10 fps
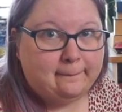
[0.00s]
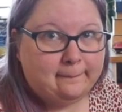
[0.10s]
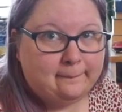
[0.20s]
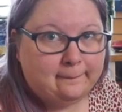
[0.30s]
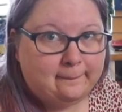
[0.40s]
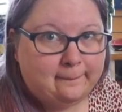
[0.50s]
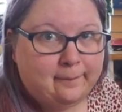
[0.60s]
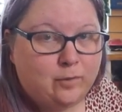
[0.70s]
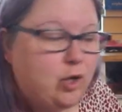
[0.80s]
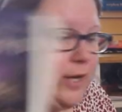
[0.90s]

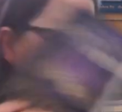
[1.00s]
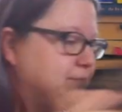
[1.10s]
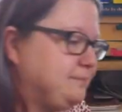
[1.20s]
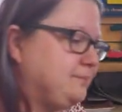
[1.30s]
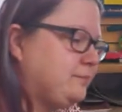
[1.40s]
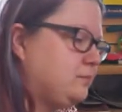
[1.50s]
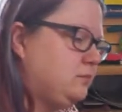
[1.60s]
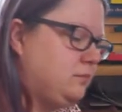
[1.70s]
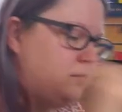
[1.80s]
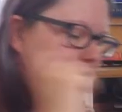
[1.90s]
mm, not yet.
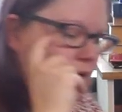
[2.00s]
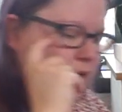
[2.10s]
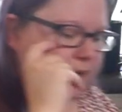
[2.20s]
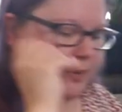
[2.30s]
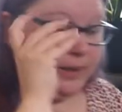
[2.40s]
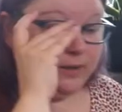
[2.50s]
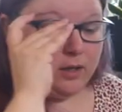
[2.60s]
Anyway,